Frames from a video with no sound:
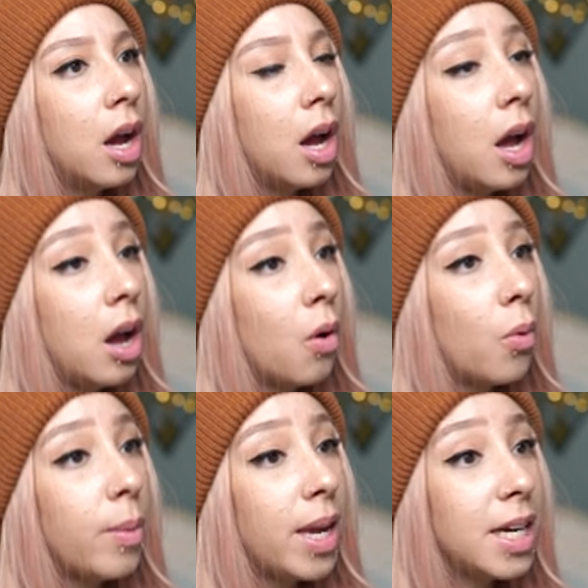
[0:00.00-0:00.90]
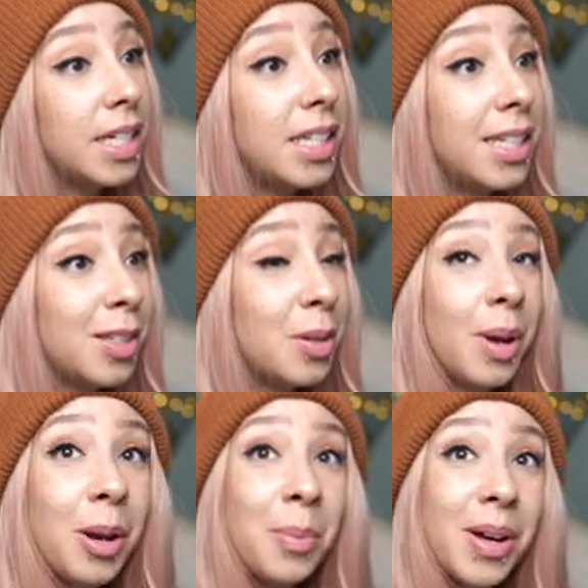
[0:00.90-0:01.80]
Oh, we made a decent
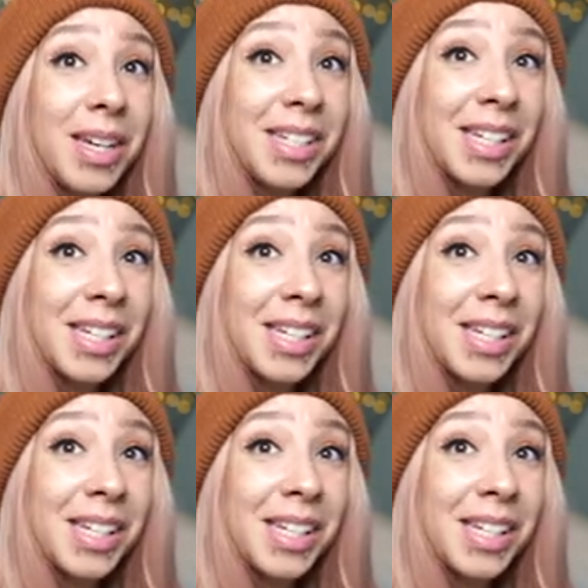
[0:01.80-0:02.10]
amount of money